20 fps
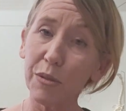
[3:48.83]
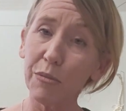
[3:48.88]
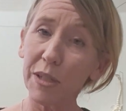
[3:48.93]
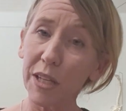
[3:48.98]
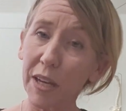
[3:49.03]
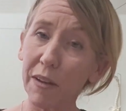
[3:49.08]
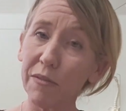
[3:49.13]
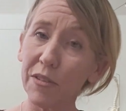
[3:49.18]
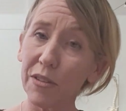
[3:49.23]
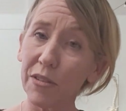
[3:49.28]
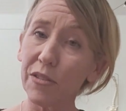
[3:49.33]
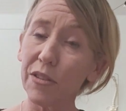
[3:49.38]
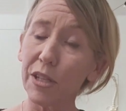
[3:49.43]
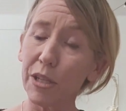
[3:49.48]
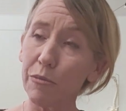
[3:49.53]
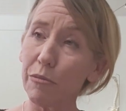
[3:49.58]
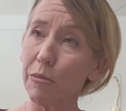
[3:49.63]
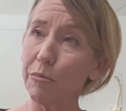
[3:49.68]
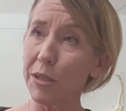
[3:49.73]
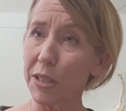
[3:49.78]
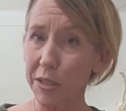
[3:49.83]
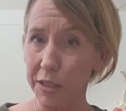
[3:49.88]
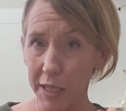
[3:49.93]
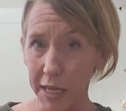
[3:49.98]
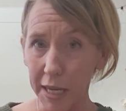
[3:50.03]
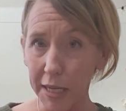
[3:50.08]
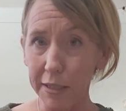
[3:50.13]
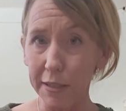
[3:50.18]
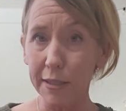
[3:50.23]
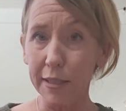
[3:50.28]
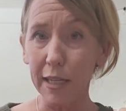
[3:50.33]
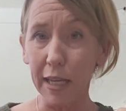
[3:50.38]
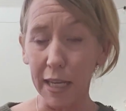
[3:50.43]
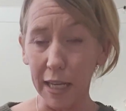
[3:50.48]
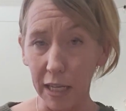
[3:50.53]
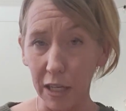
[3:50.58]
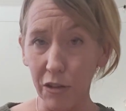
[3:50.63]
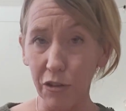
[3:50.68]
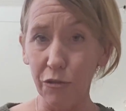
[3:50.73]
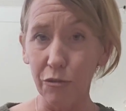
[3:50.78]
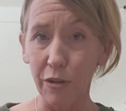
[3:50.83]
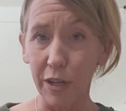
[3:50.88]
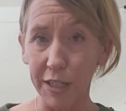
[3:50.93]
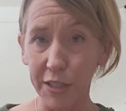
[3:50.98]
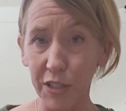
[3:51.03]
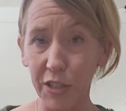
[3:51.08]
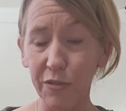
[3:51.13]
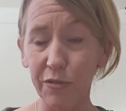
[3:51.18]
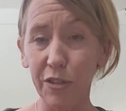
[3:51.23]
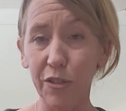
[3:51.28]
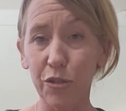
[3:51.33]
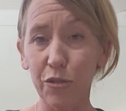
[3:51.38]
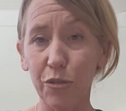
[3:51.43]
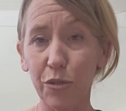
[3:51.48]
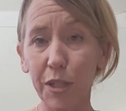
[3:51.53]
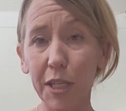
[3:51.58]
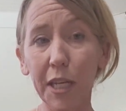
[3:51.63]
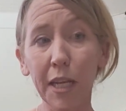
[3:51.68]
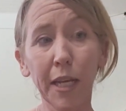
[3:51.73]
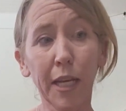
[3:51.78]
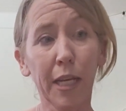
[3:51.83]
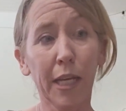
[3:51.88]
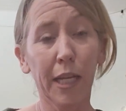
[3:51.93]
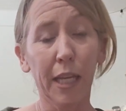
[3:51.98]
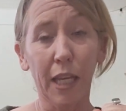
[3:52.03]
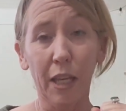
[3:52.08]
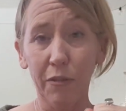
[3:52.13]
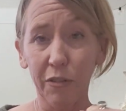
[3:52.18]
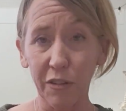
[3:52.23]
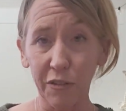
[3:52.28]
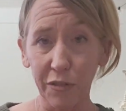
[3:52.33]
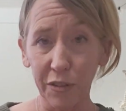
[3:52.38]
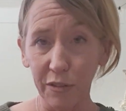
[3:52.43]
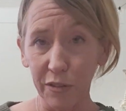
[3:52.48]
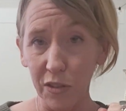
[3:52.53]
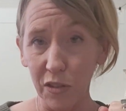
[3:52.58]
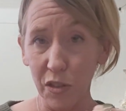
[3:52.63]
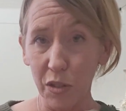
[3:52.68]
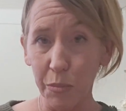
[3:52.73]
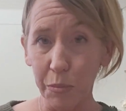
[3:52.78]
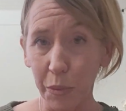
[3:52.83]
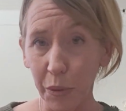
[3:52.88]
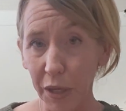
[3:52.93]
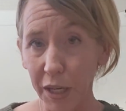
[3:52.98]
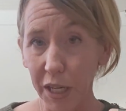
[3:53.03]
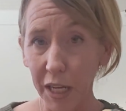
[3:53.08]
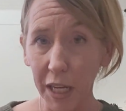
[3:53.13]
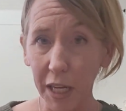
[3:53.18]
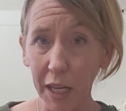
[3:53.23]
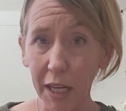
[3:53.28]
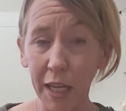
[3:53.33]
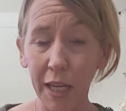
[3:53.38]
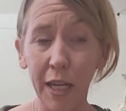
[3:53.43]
we have this thing when we test end range of a joint, and if it feels springy,